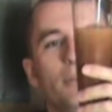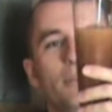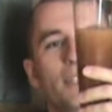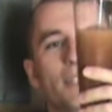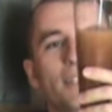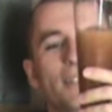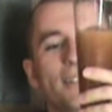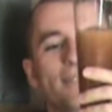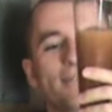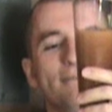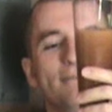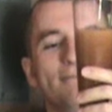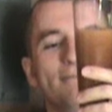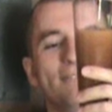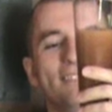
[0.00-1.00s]
beer.
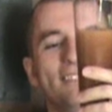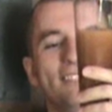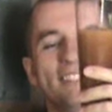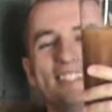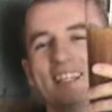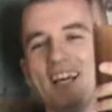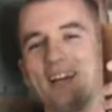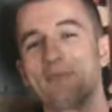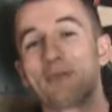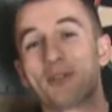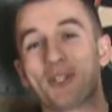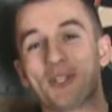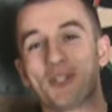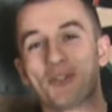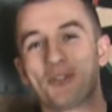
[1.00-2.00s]
I'm going
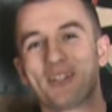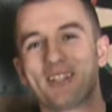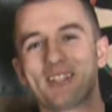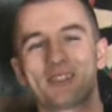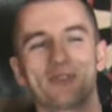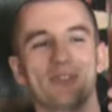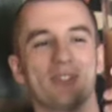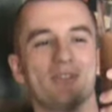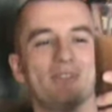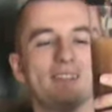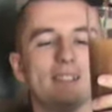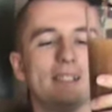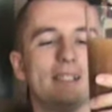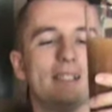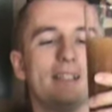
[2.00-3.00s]
to enjoy this one.
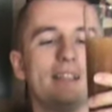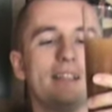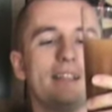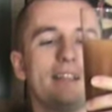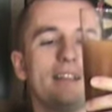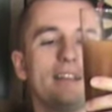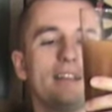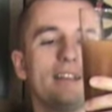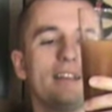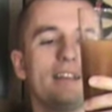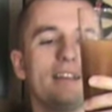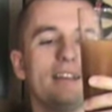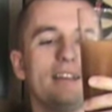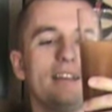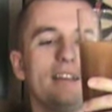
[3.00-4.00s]

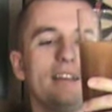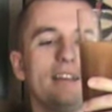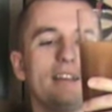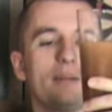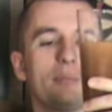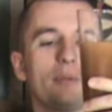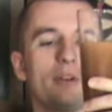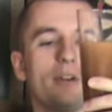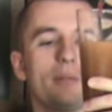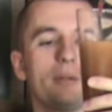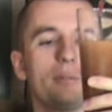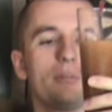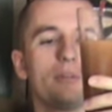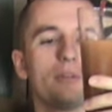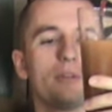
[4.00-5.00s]
And I
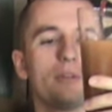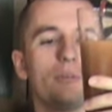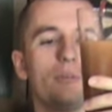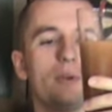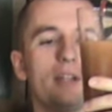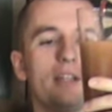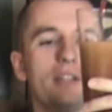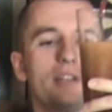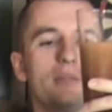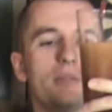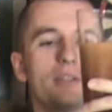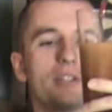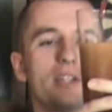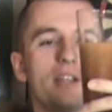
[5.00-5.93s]
probably poured way too much